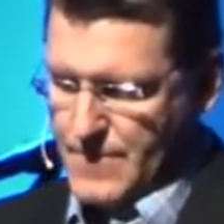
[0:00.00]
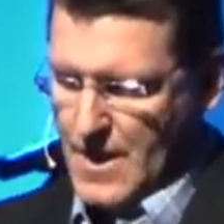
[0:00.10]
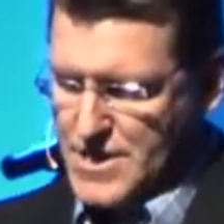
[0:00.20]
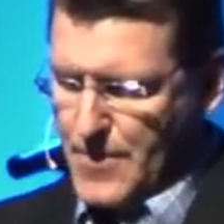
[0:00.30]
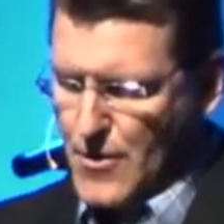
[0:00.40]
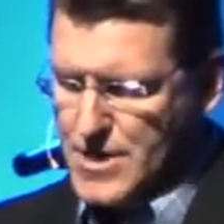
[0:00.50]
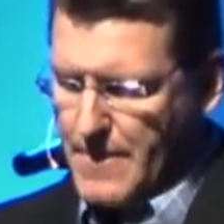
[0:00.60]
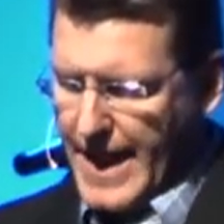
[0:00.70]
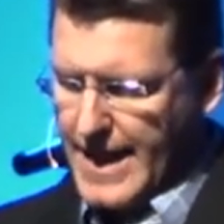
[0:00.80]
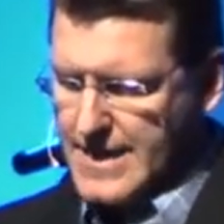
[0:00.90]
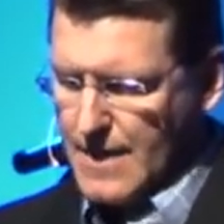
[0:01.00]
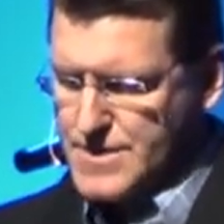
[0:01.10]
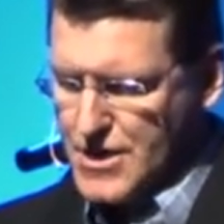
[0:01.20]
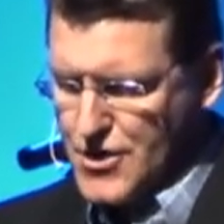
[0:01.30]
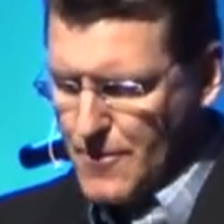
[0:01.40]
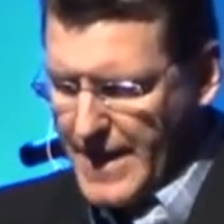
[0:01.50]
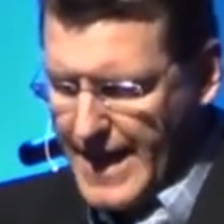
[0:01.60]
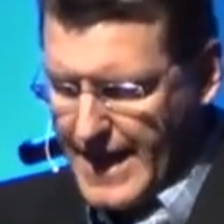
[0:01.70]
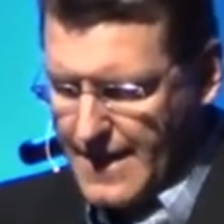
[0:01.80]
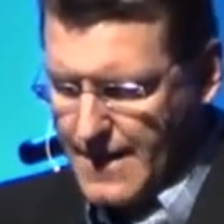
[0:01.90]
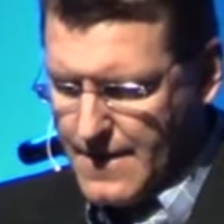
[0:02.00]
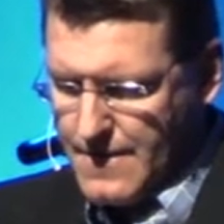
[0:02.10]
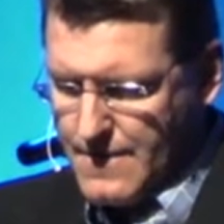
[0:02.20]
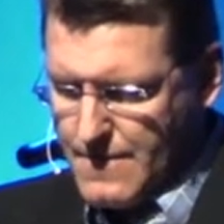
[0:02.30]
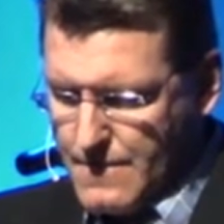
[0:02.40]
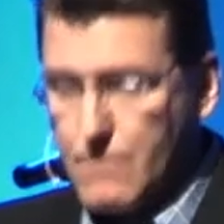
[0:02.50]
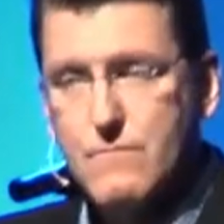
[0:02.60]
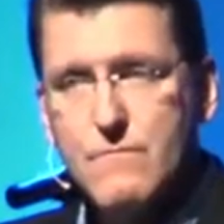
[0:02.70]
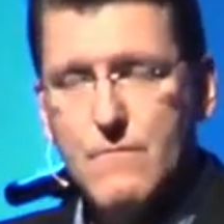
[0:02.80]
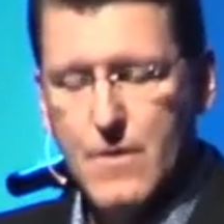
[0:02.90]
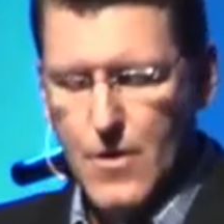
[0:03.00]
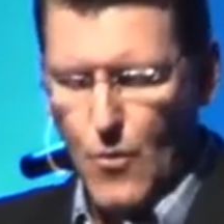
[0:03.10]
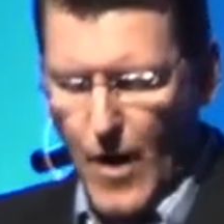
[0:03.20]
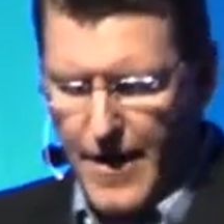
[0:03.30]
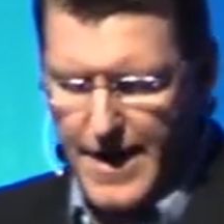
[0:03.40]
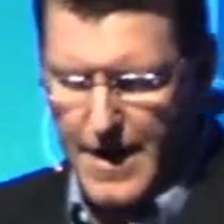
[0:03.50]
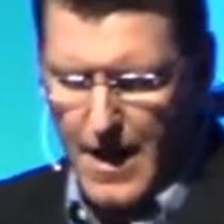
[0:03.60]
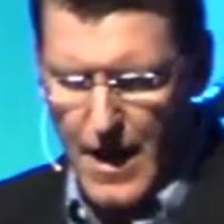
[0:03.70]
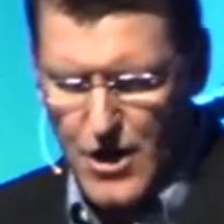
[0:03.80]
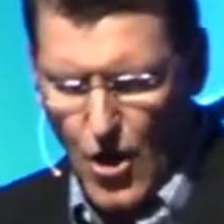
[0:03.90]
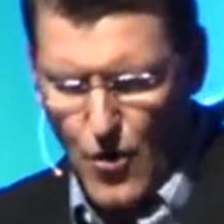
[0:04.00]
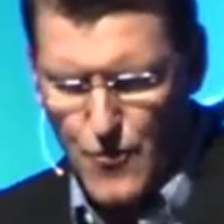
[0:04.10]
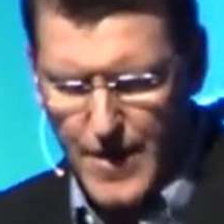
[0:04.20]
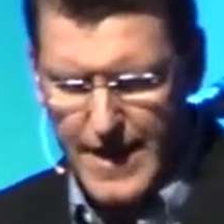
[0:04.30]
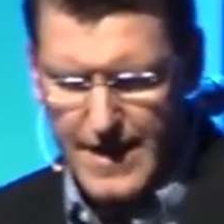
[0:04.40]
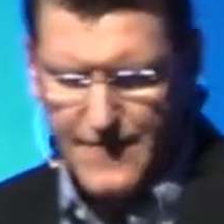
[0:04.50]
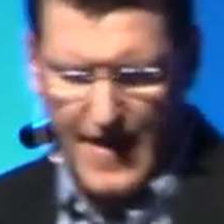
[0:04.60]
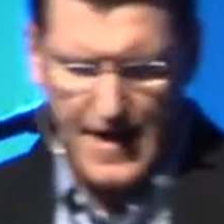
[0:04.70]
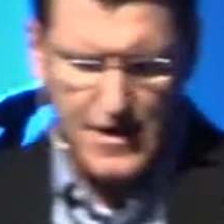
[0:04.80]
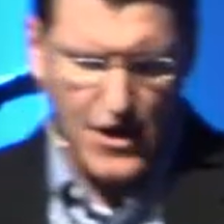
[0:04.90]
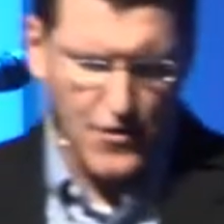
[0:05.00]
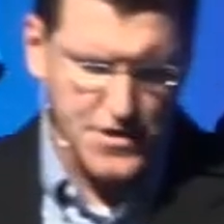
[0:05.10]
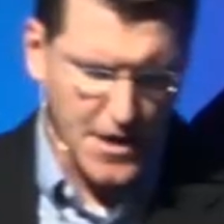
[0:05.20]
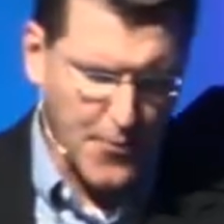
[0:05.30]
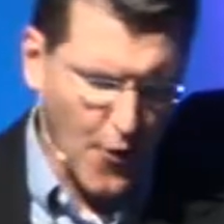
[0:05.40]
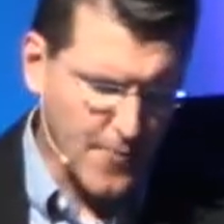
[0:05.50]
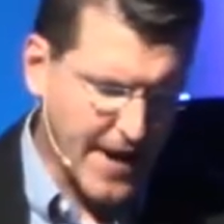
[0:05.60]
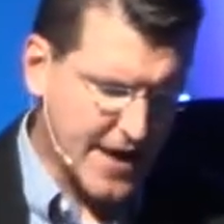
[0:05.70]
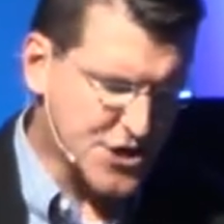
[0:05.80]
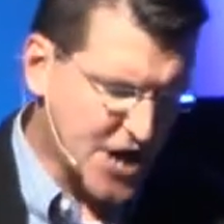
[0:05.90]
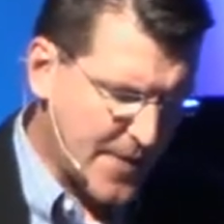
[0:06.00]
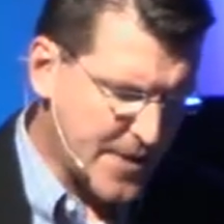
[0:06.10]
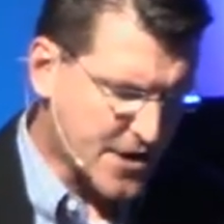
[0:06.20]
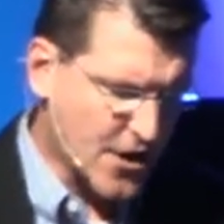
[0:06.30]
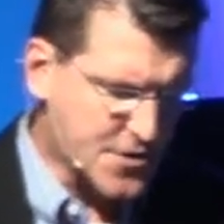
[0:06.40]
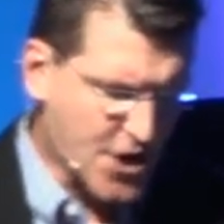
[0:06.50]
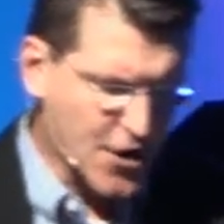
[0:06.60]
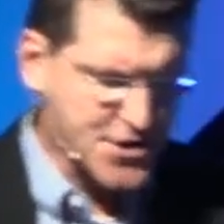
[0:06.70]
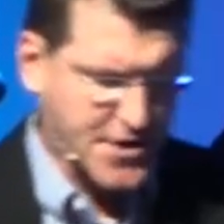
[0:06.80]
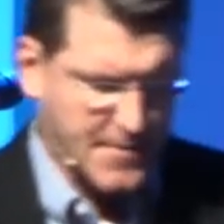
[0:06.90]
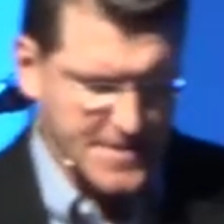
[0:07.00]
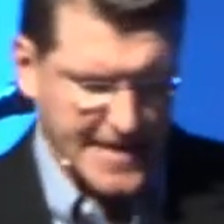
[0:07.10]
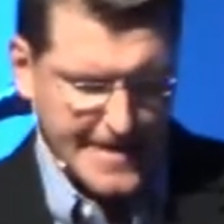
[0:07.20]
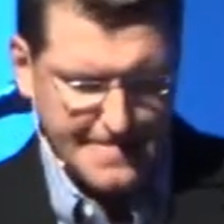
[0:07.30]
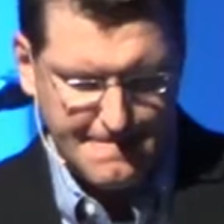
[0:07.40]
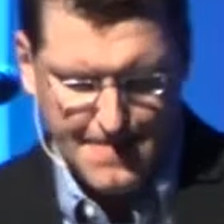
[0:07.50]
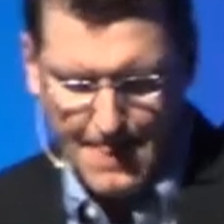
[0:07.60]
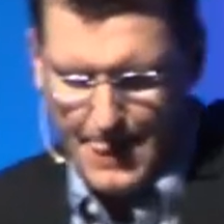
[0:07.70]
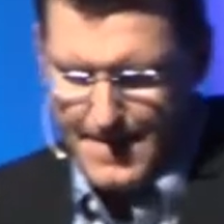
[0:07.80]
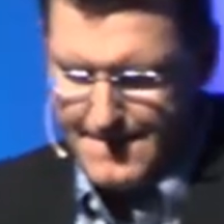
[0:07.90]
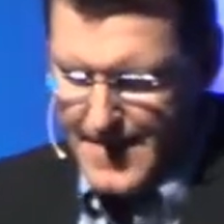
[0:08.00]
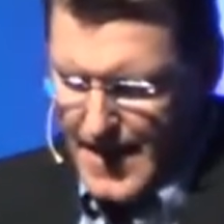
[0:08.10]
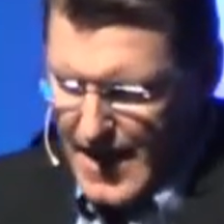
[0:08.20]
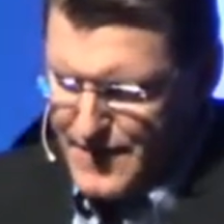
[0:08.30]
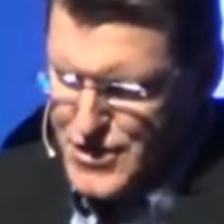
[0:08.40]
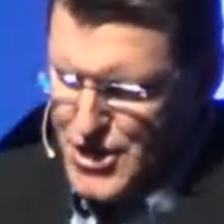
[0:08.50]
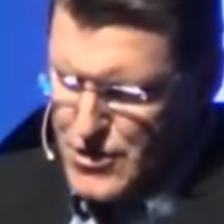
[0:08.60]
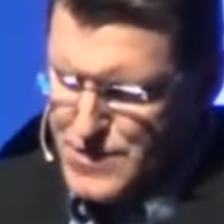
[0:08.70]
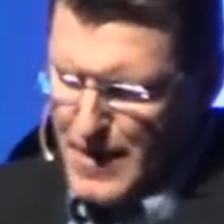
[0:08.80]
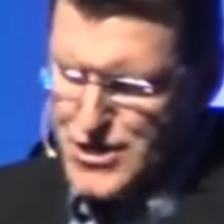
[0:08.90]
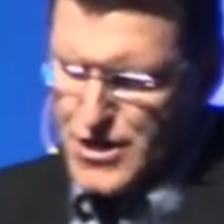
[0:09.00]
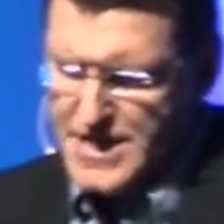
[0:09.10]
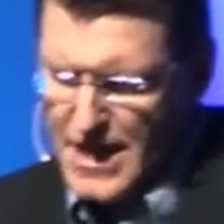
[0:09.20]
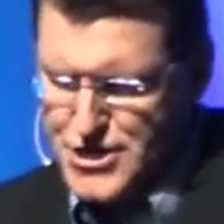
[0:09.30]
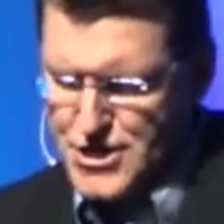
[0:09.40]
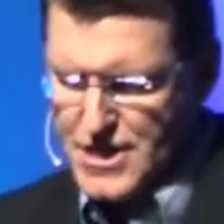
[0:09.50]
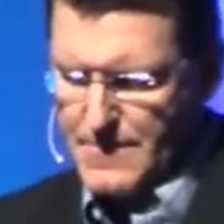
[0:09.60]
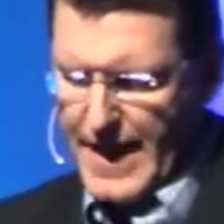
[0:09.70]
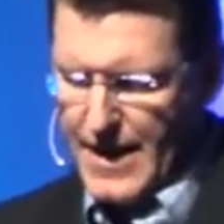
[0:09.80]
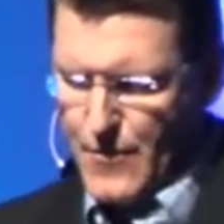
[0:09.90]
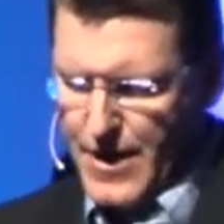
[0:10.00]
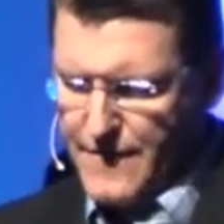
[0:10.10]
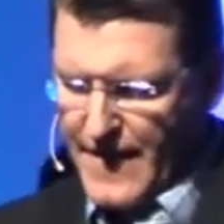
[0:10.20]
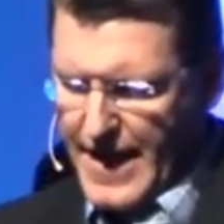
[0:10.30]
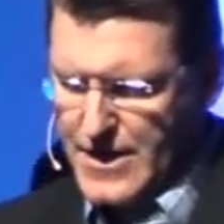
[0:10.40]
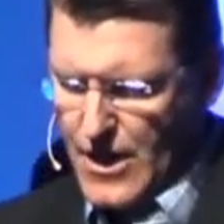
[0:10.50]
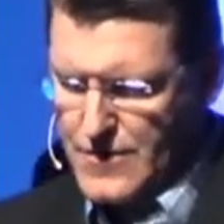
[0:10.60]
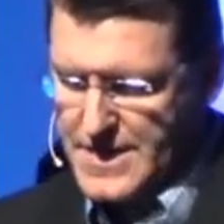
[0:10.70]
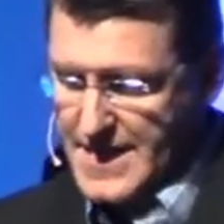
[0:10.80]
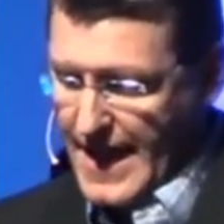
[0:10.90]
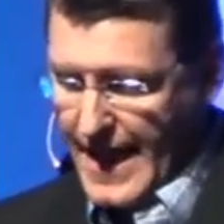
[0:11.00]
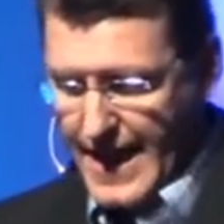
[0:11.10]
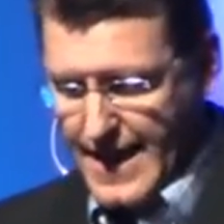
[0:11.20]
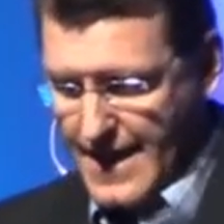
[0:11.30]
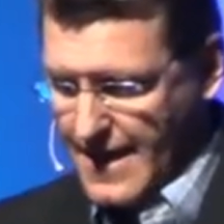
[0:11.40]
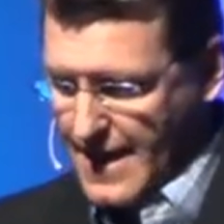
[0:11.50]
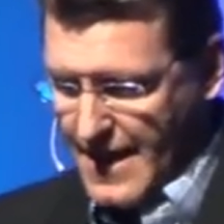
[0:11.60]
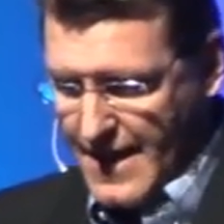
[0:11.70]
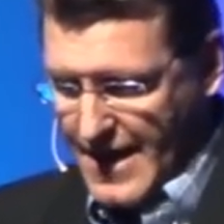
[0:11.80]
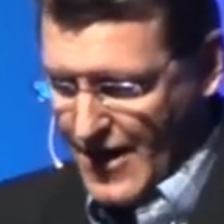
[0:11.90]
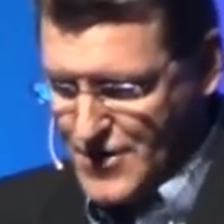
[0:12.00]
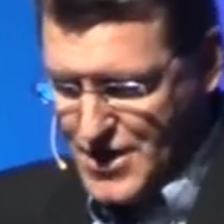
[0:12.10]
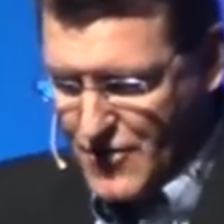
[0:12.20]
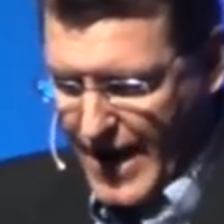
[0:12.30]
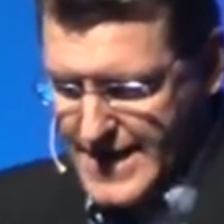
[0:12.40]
Suppose a man comes into your meeting wearing a gold ring and fine clothes, and a poor man in shabby clothes also comes in. If you show special attention to the man wearing fine clothes and say, Hey, Here's a great